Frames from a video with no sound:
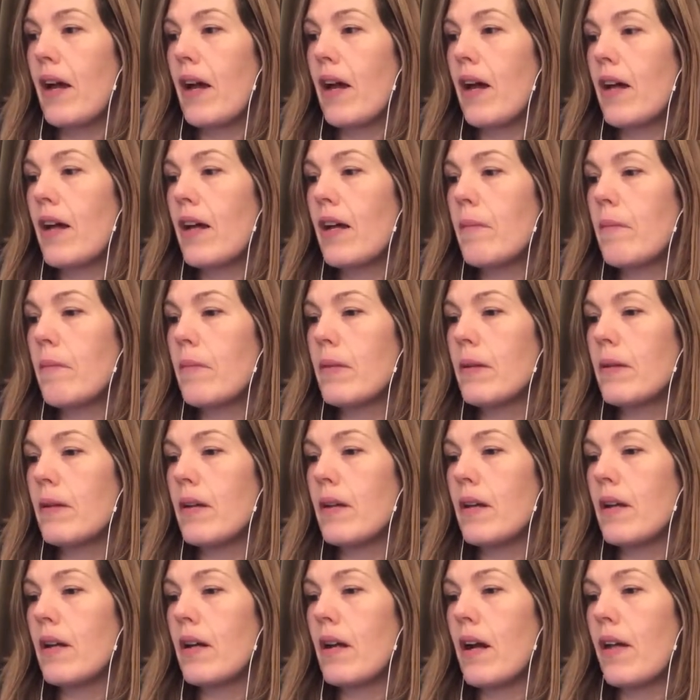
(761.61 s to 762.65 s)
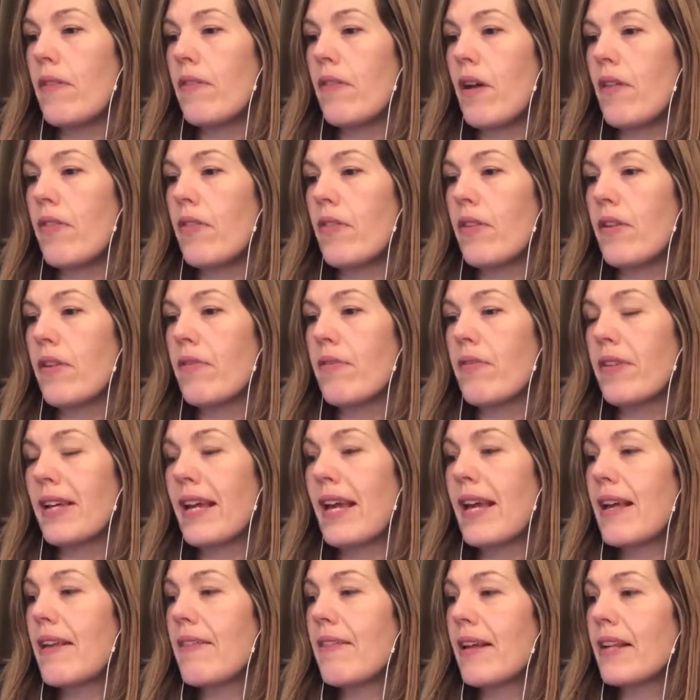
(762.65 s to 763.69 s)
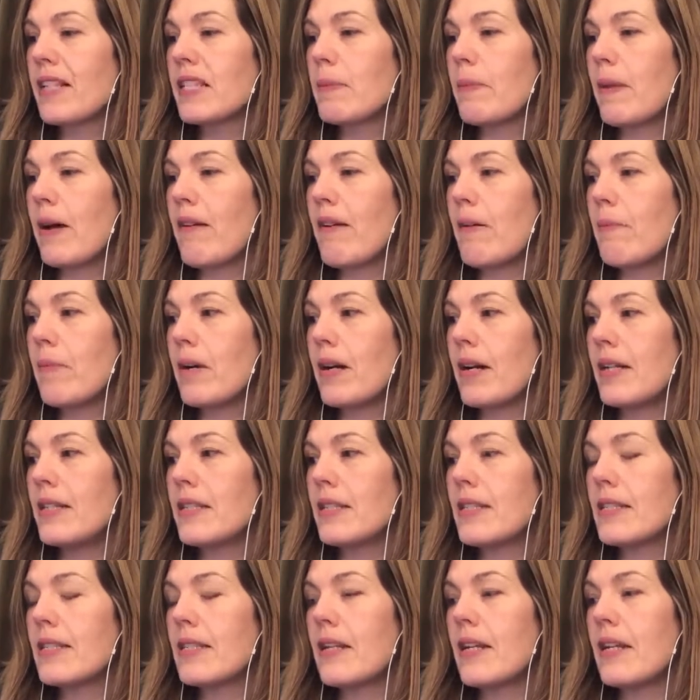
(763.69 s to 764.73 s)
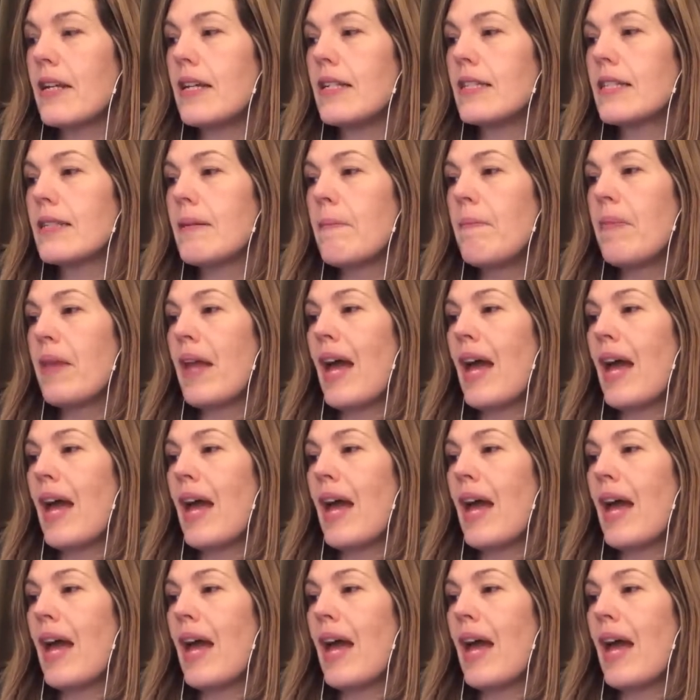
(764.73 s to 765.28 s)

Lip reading: And the key thing to bear in mind is that it's